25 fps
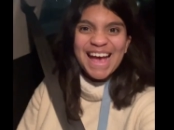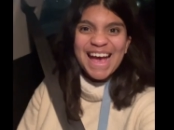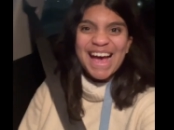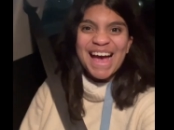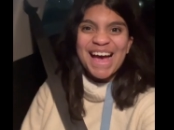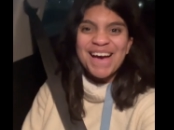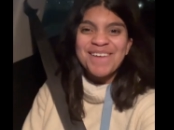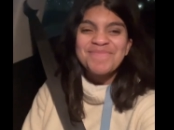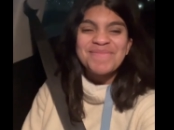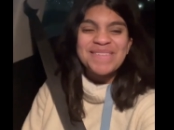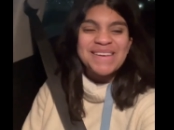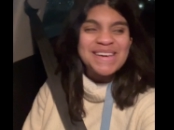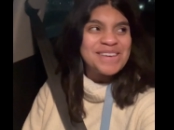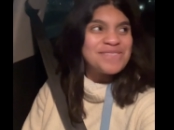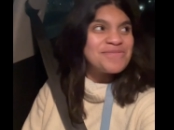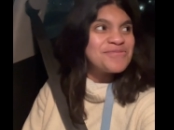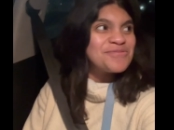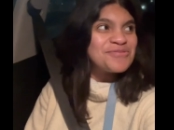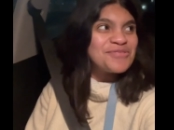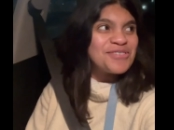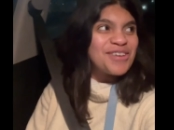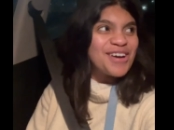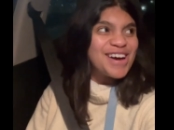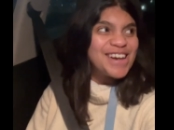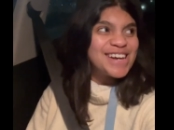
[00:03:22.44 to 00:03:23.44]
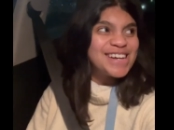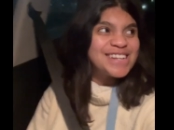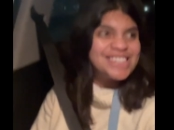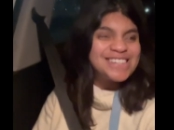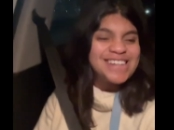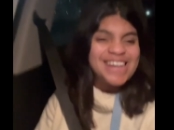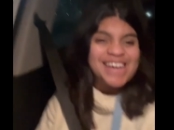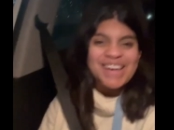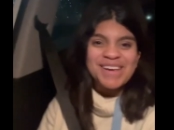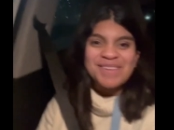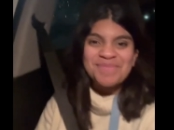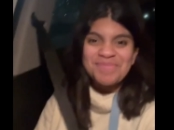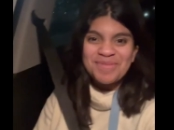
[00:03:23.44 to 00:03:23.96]
Happy
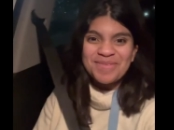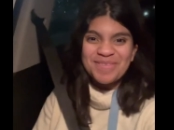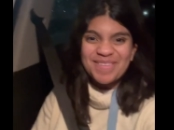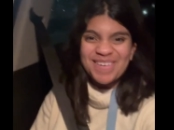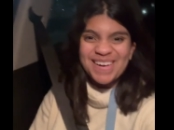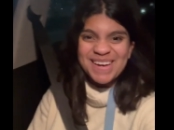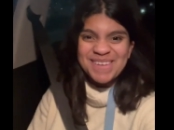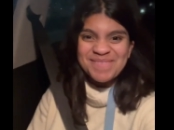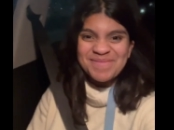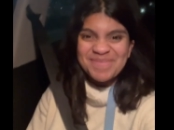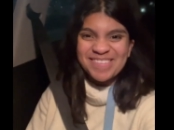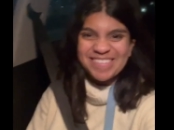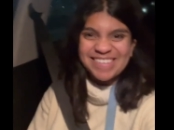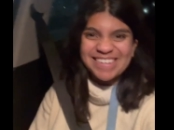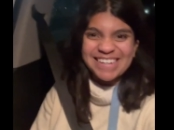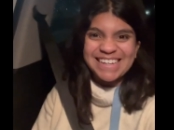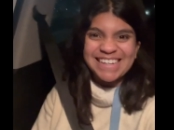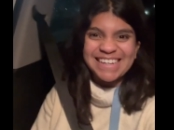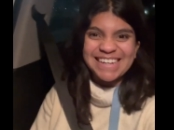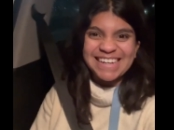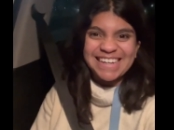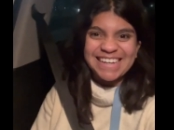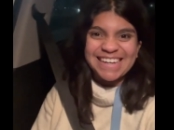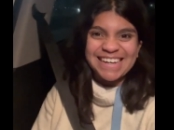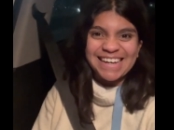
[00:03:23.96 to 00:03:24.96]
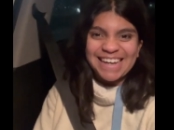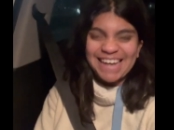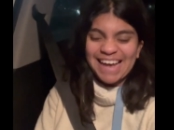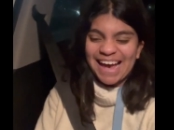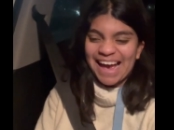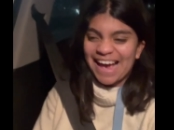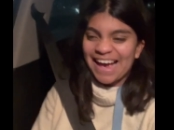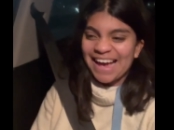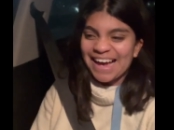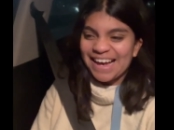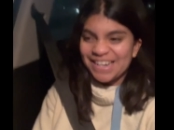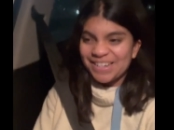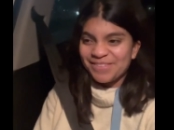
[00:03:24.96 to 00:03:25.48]
Friday, primary,
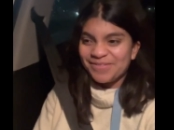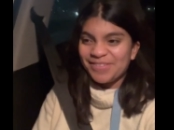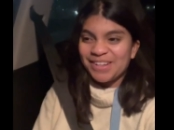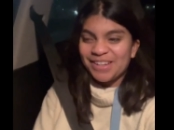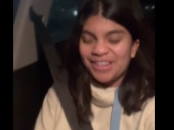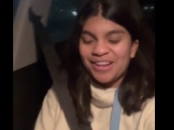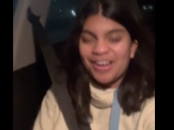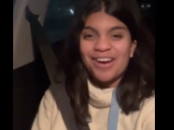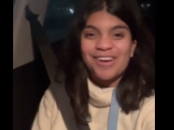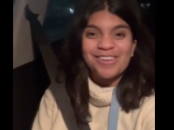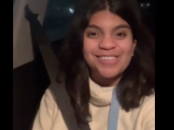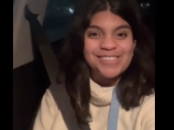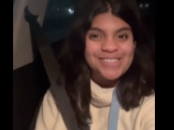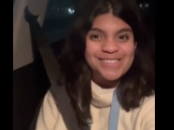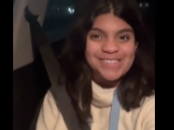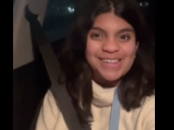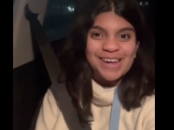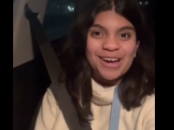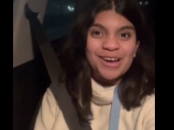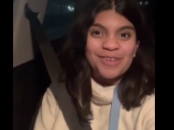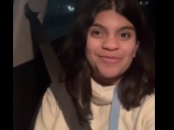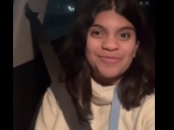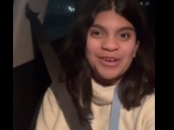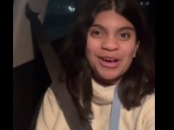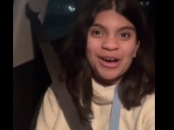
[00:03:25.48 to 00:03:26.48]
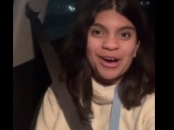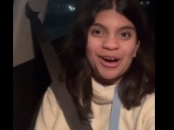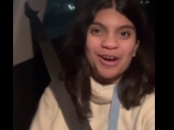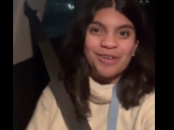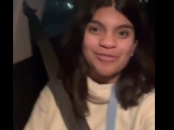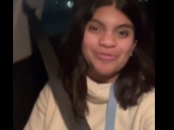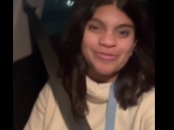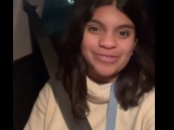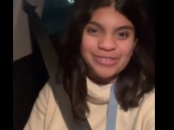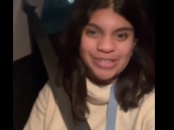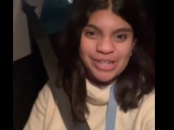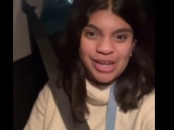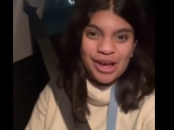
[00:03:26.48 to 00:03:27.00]
and the last day of the
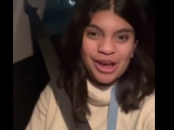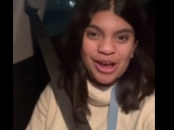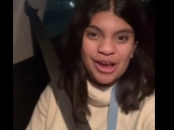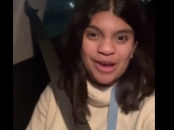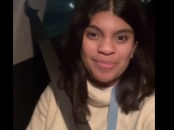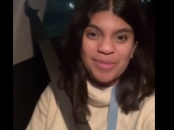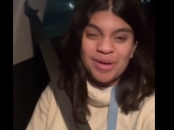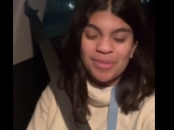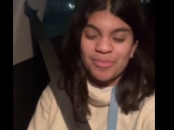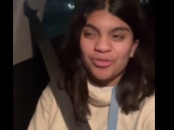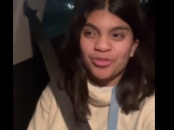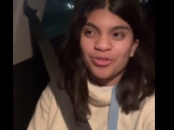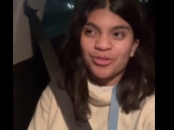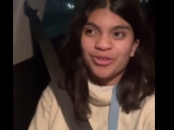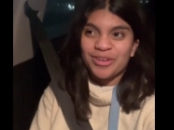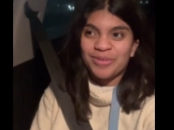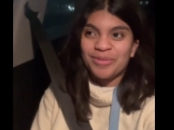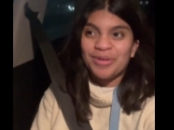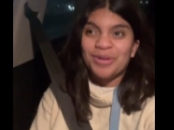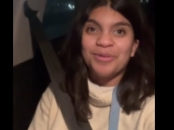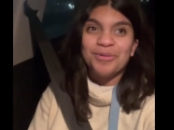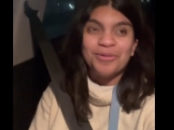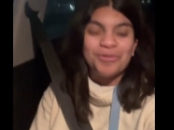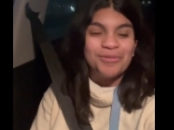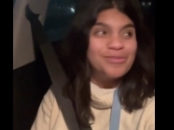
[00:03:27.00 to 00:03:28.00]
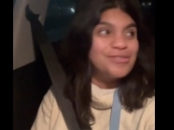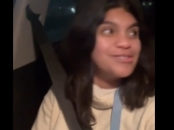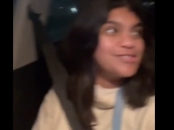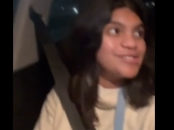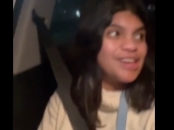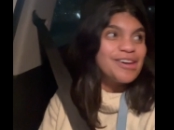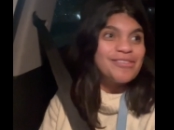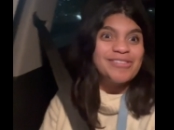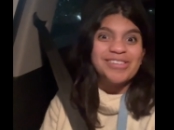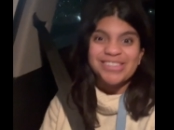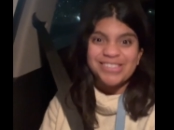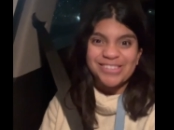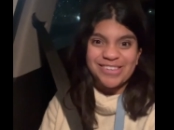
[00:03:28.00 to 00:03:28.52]
half term. I'm sure you are all
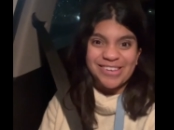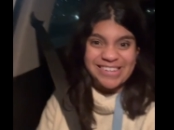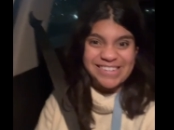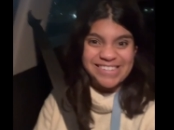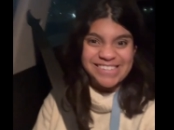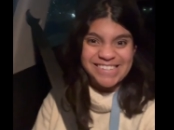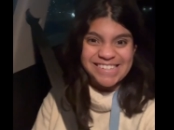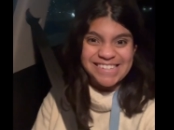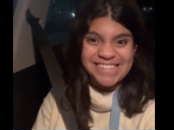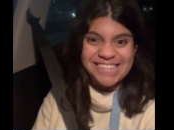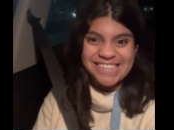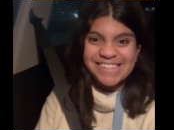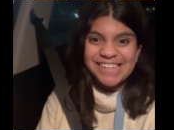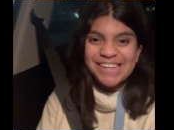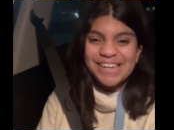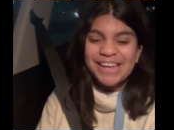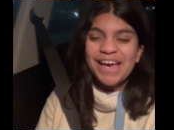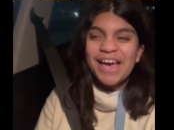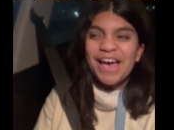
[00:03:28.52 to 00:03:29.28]
so excited.